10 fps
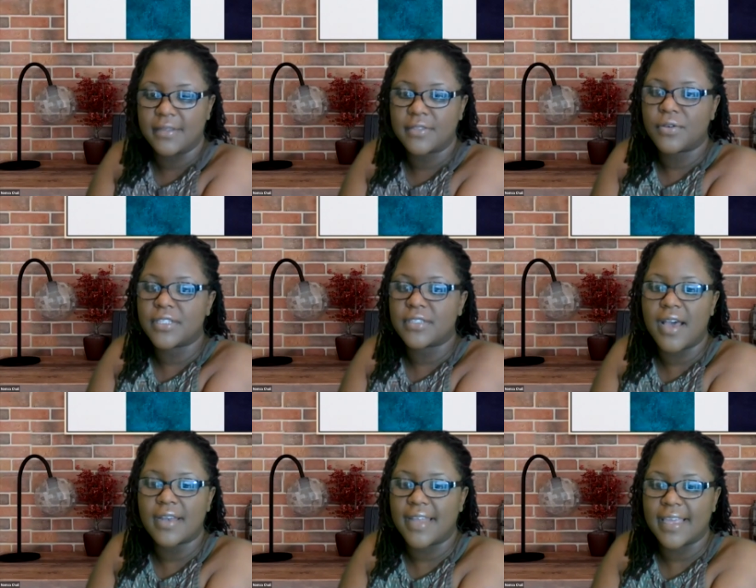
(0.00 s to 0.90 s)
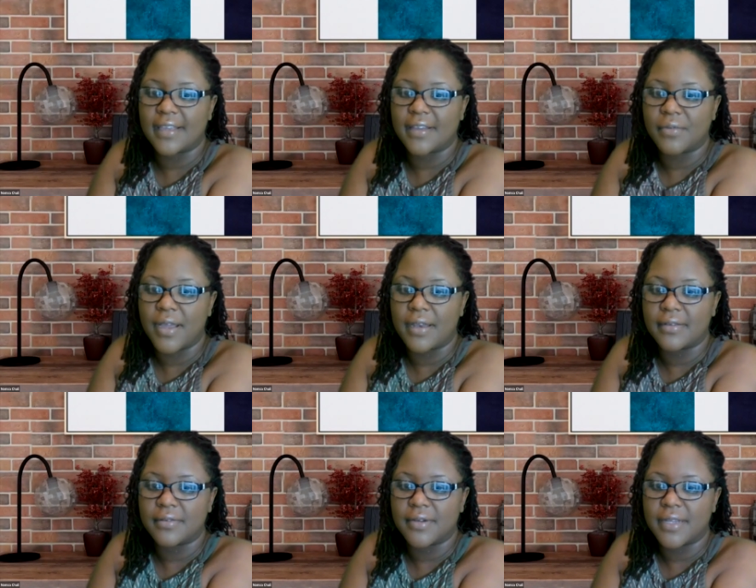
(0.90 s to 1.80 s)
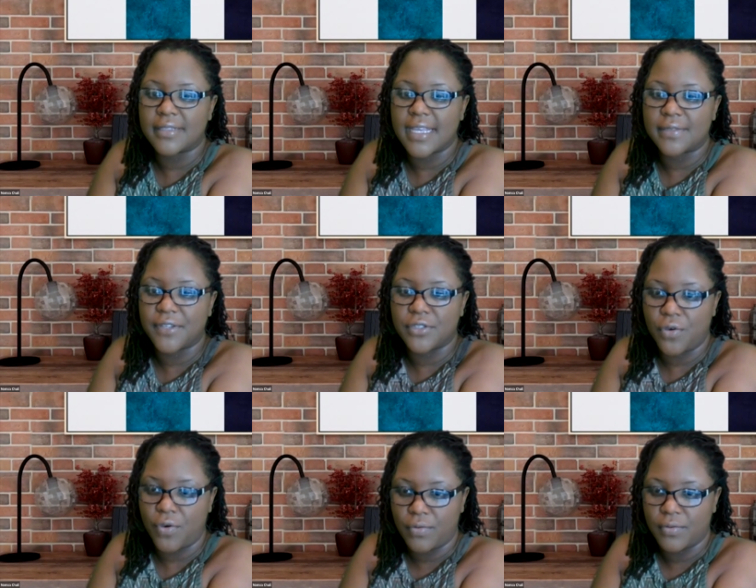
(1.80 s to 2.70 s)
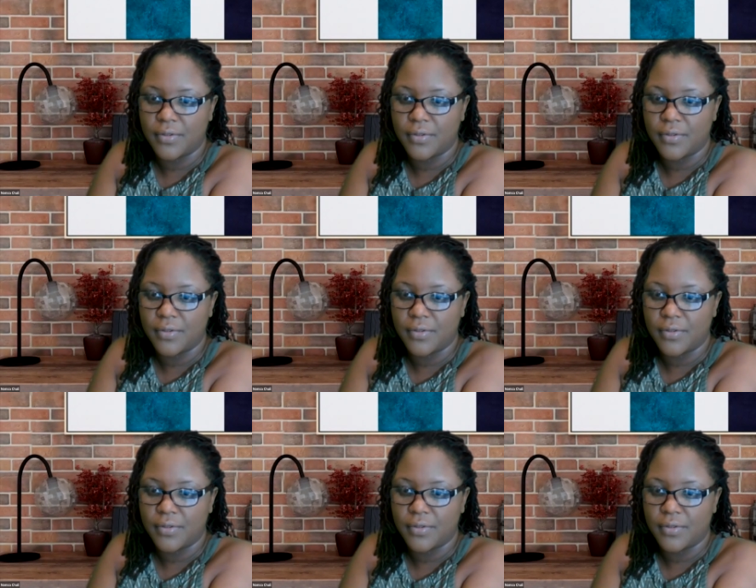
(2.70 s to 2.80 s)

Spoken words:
So it's not like one size fits all,